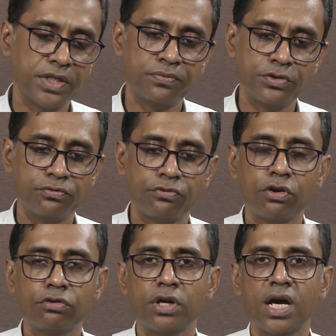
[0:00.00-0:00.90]
if we
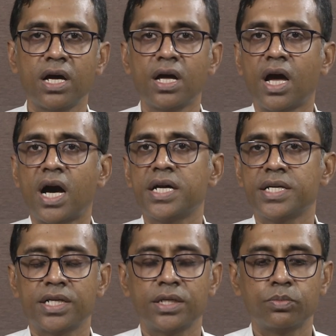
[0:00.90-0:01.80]
follow the
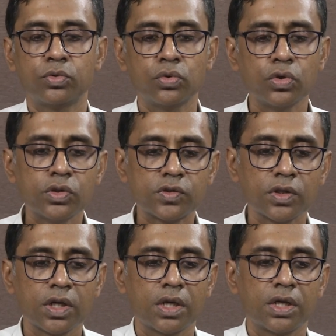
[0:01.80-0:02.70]
INRM
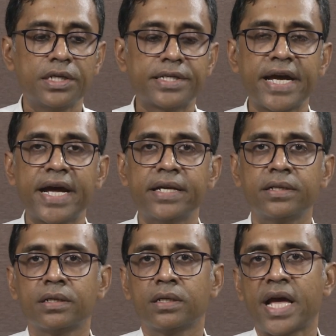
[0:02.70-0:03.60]
rules it
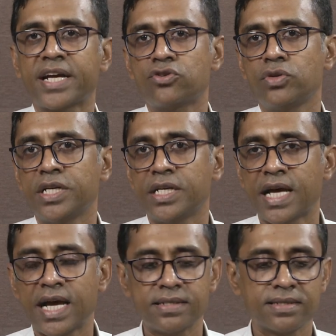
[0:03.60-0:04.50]
can actually
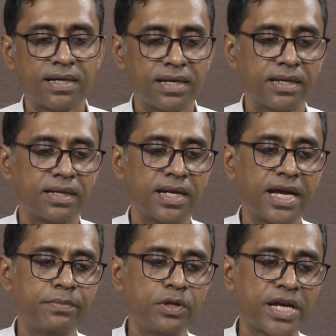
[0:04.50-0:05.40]
enhance the
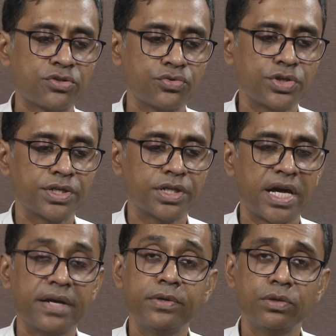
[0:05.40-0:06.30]
lively associated
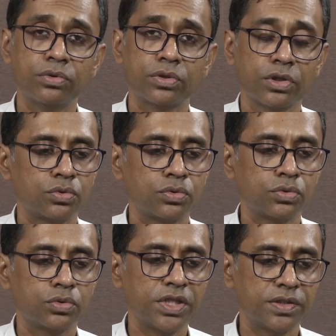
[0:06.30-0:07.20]
livelihood
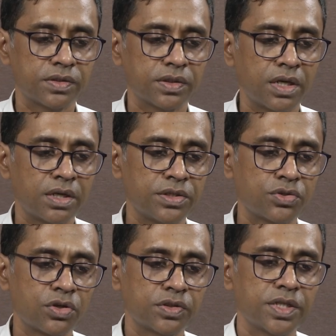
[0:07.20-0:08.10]
to these uh,
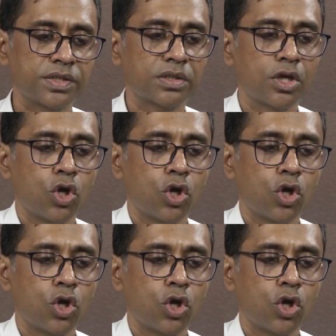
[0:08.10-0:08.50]
resources.